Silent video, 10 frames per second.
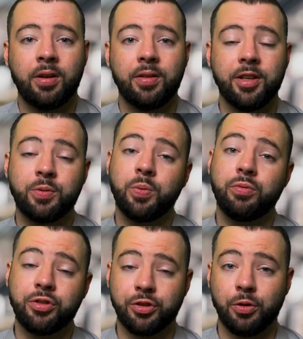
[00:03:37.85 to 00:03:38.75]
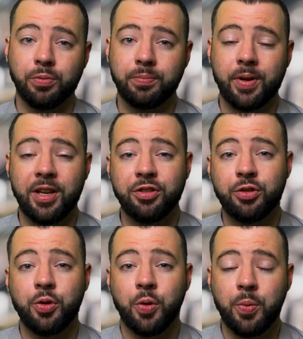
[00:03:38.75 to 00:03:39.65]
This would result in
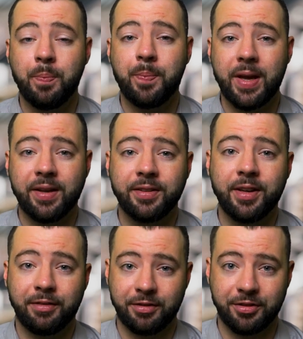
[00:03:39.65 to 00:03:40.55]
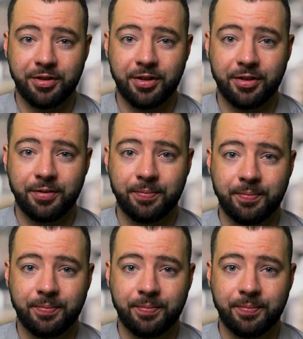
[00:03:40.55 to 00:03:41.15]
two big differences.